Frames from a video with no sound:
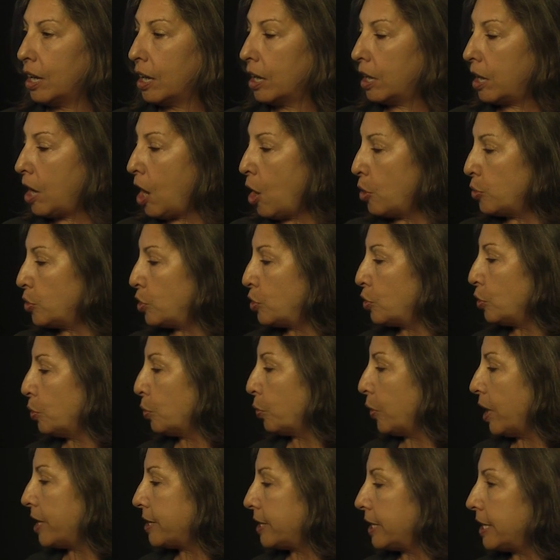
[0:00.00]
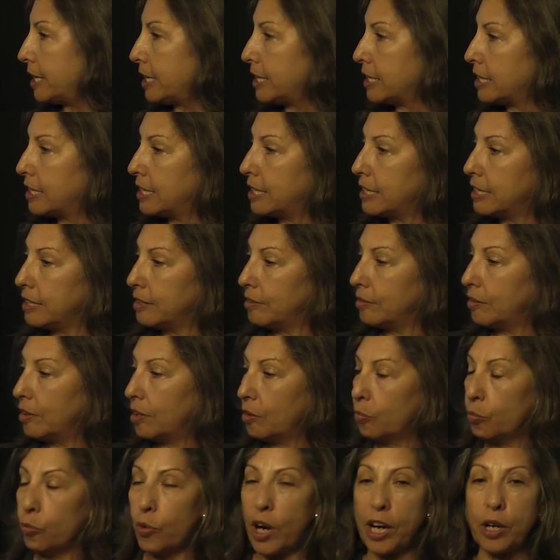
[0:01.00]
coastal residents,
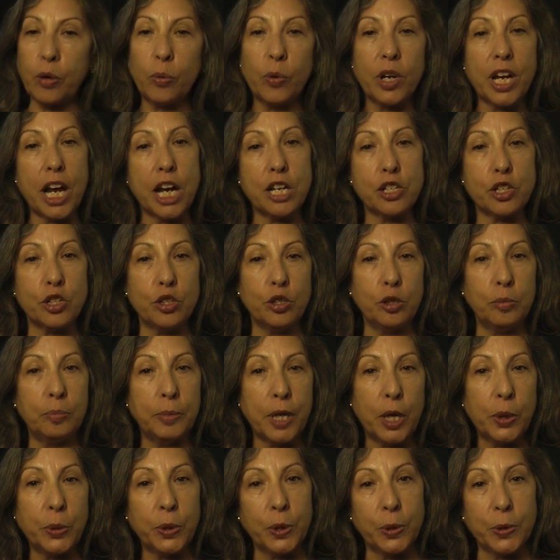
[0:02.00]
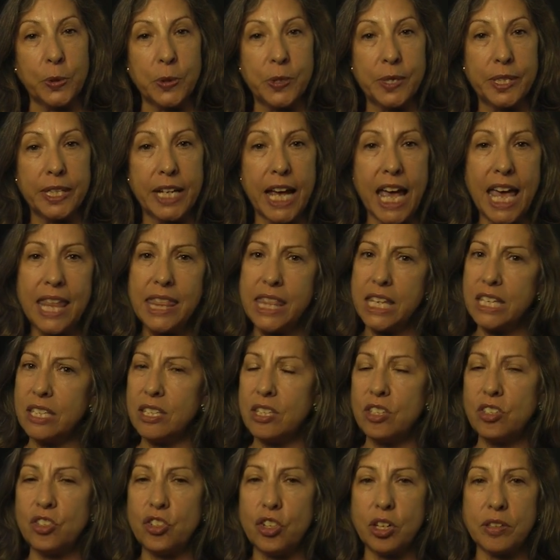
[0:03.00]
recreational boaters, and
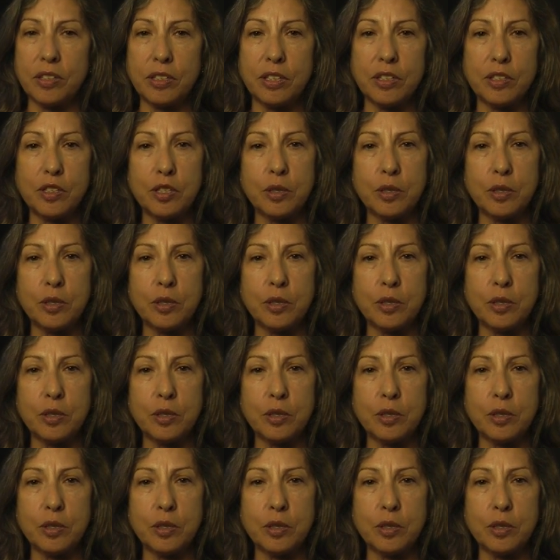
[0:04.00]
this is just a